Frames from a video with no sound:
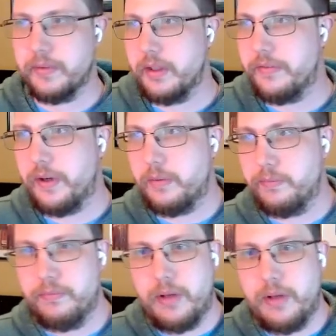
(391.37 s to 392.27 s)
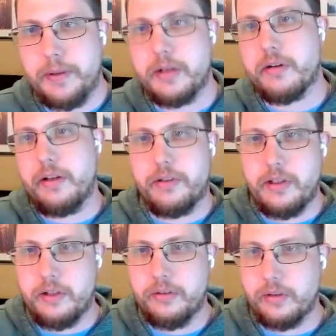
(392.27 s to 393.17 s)
If I am
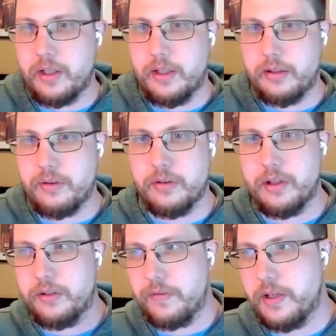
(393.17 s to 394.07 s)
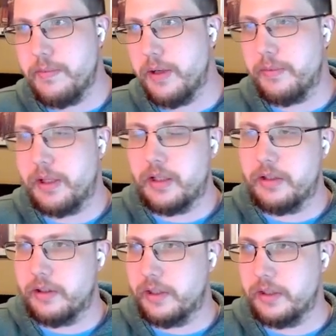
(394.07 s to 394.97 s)
interested in looking at Cortex for email
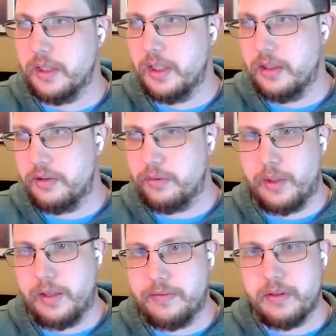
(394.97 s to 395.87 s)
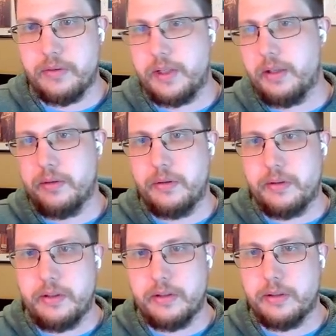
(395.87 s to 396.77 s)
monitoring, do I have to go download
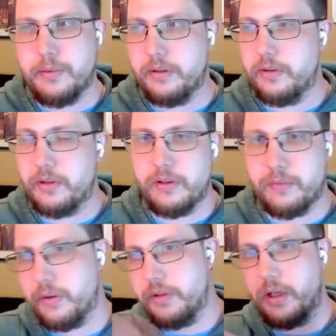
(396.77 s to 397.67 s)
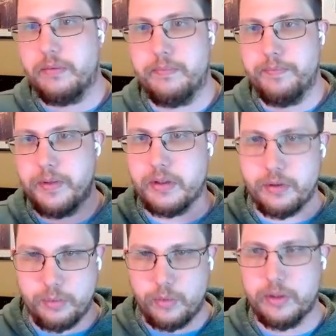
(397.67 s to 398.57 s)
another piece of software? No. There
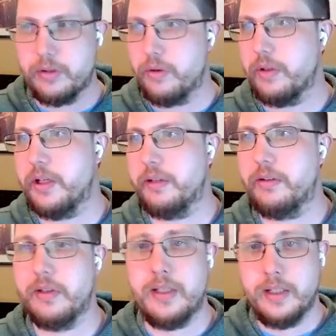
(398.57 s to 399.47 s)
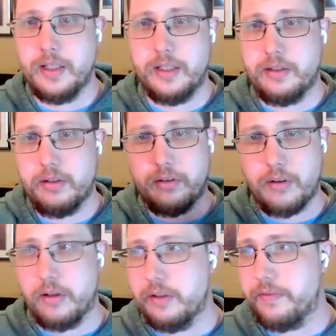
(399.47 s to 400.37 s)
is one Cortex. It does
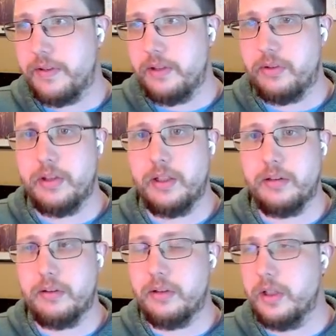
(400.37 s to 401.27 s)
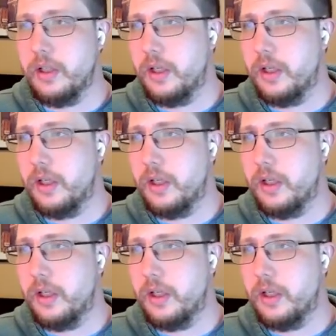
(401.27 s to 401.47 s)
all of these things.